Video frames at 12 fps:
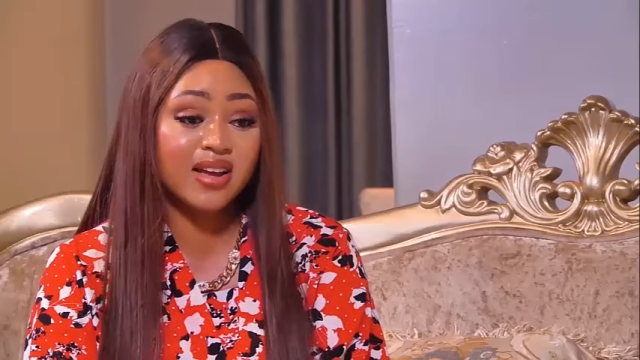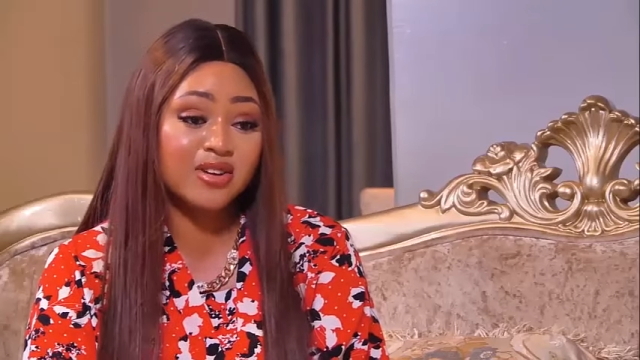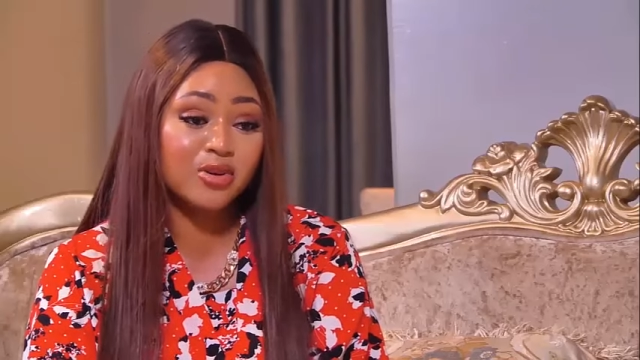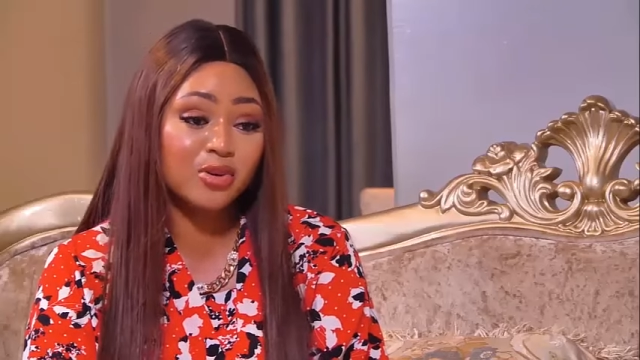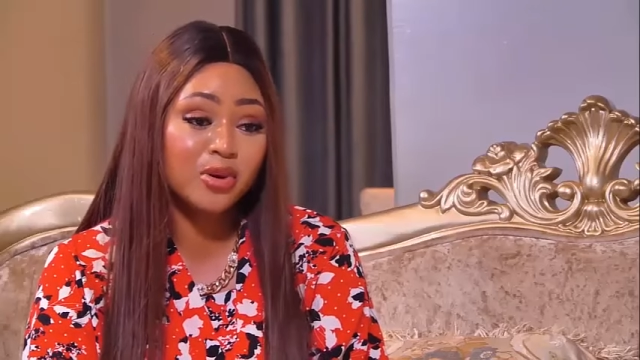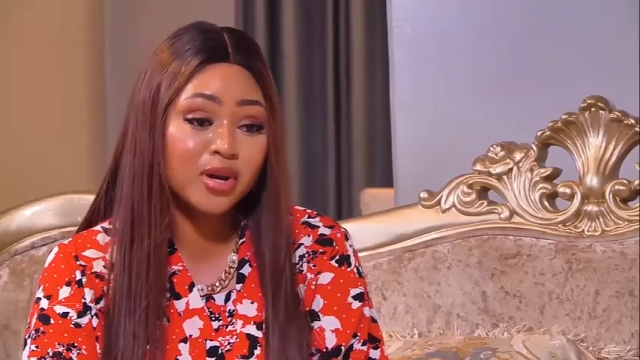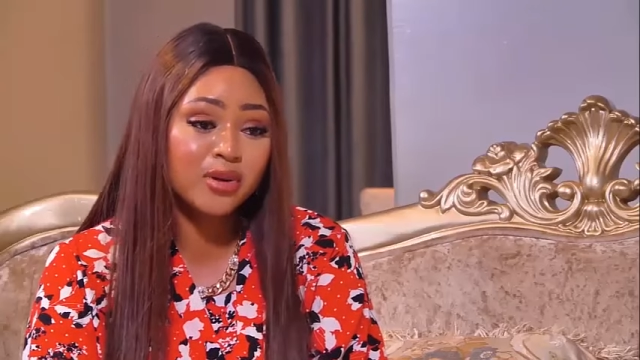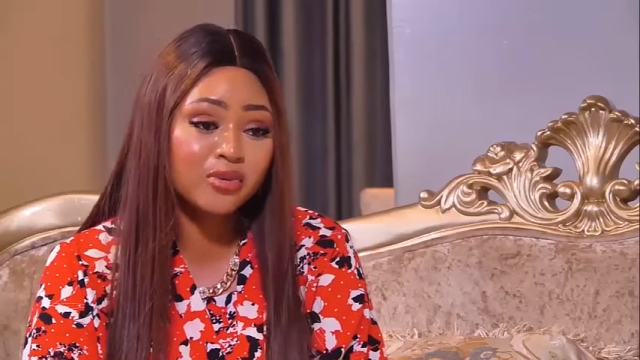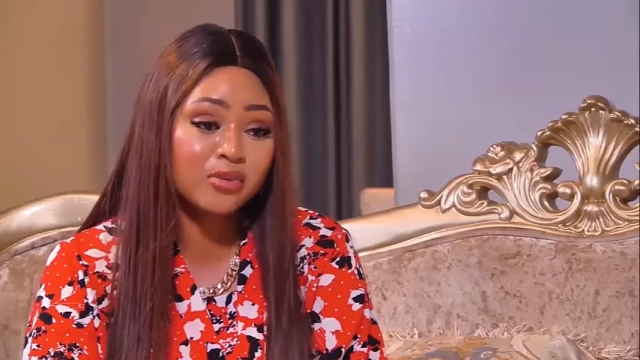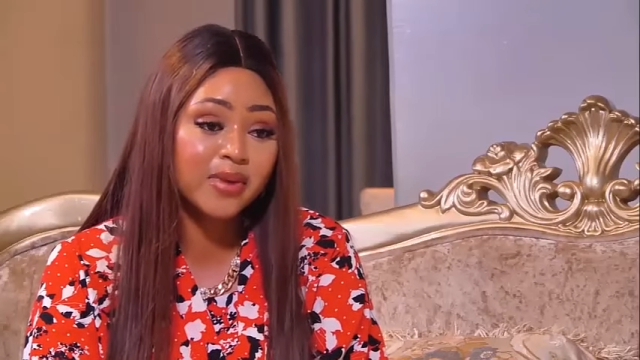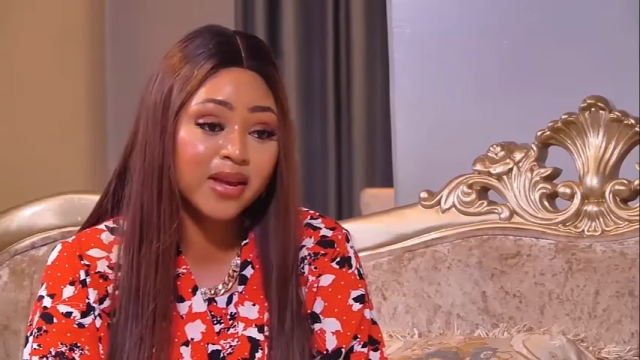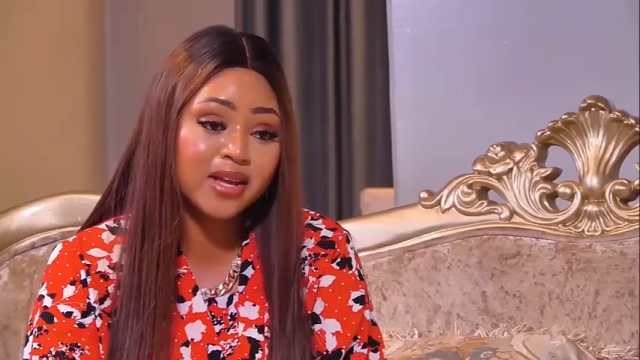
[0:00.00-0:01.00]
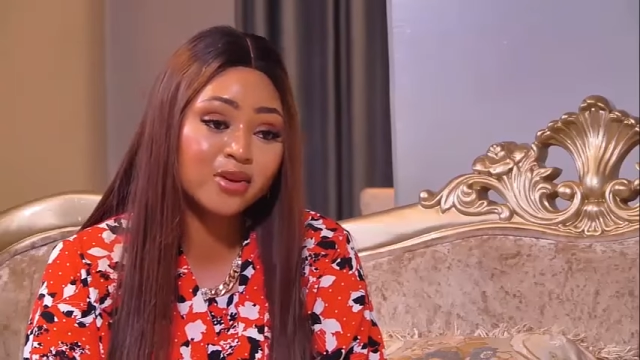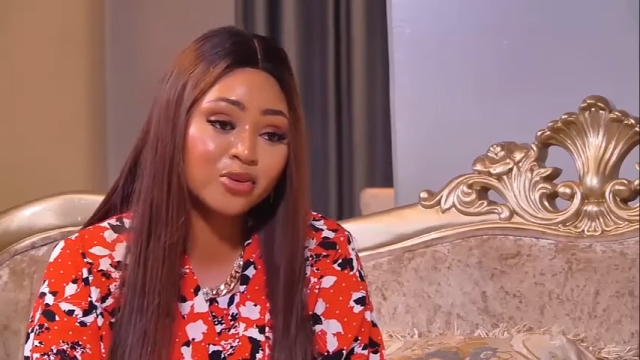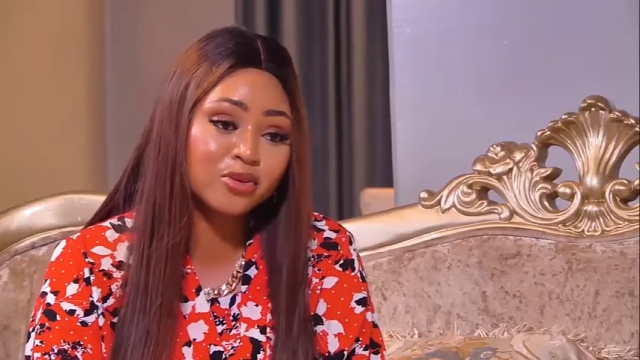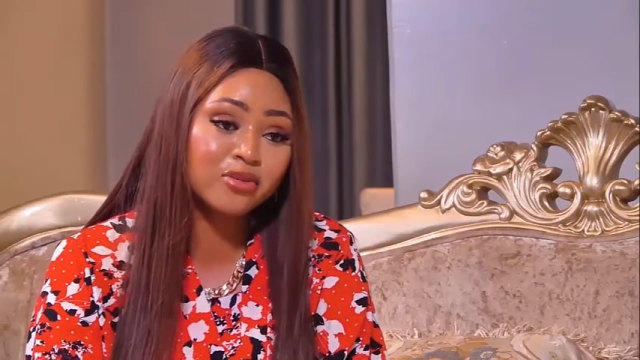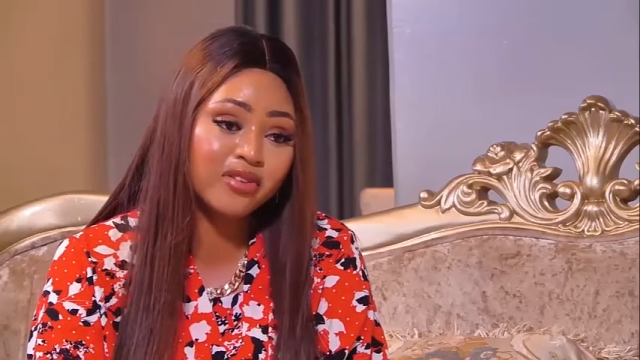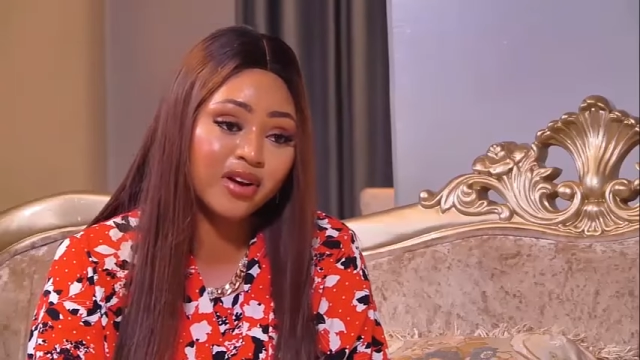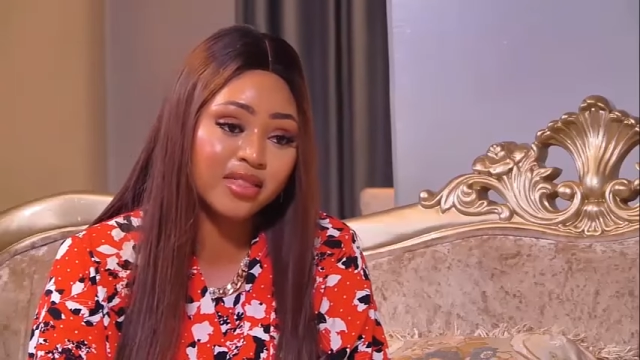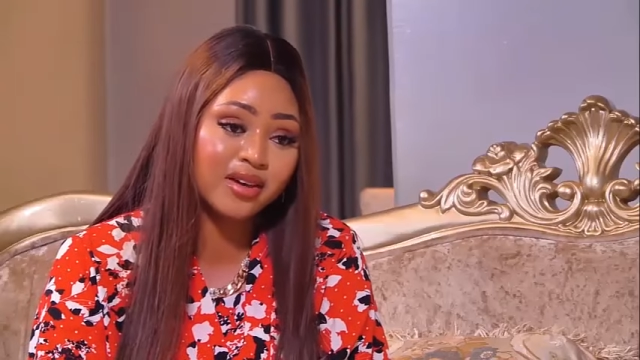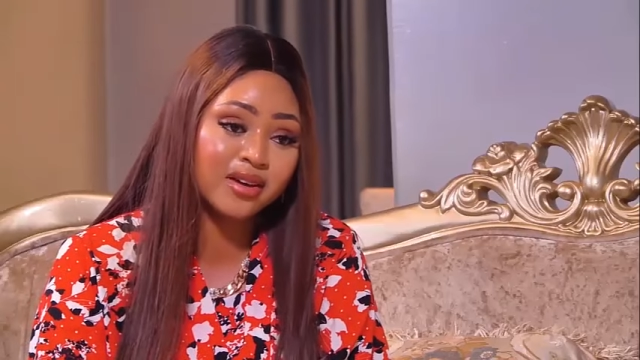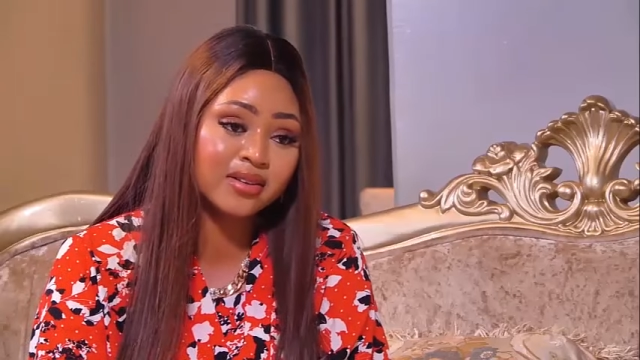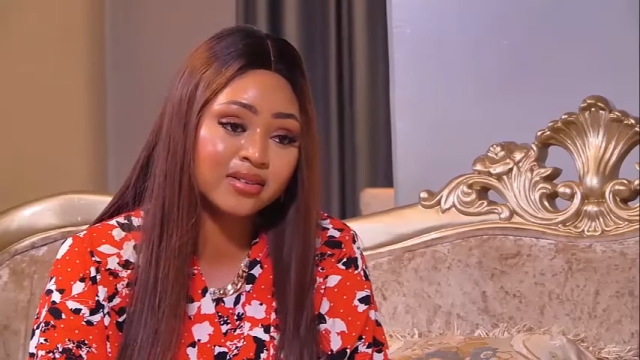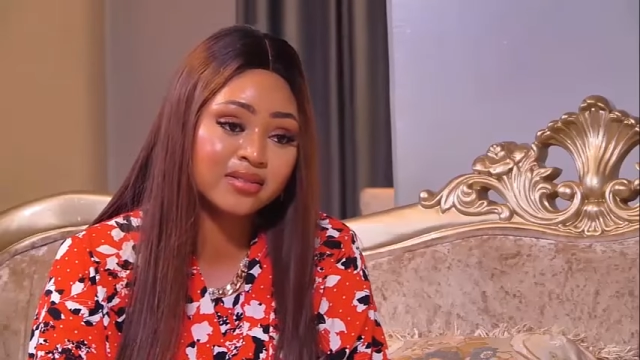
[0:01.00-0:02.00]
and I know he will make a good
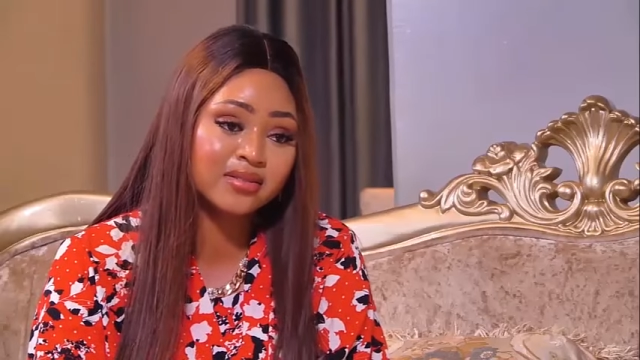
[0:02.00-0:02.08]
father.